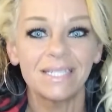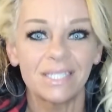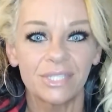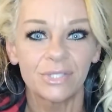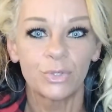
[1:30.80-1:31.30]

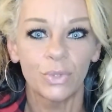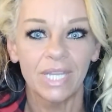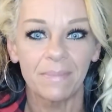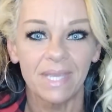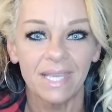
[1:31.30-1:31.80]
is
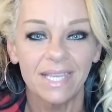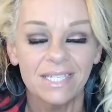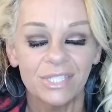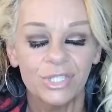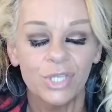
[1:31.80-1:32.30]
dreamy. He
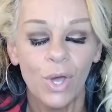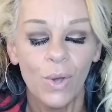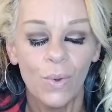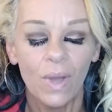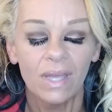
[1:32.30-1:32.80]
is
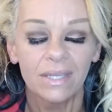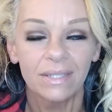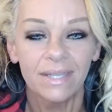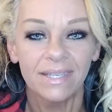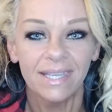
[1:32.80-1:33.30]
so good
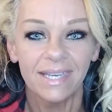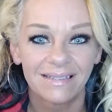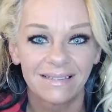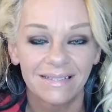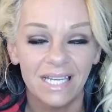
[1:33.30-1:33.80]
looking.
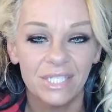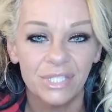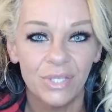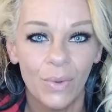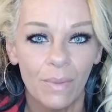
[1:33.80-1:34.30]
That is
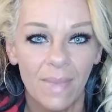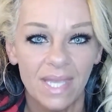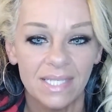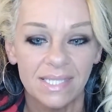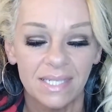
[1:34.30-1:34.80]
so
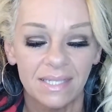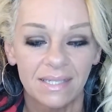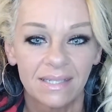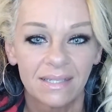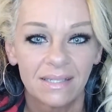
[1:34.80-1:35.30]
amazing.
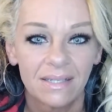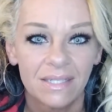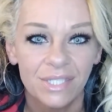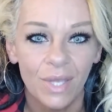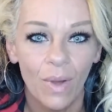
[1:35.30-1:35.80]

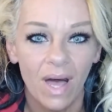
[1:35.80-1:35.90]
So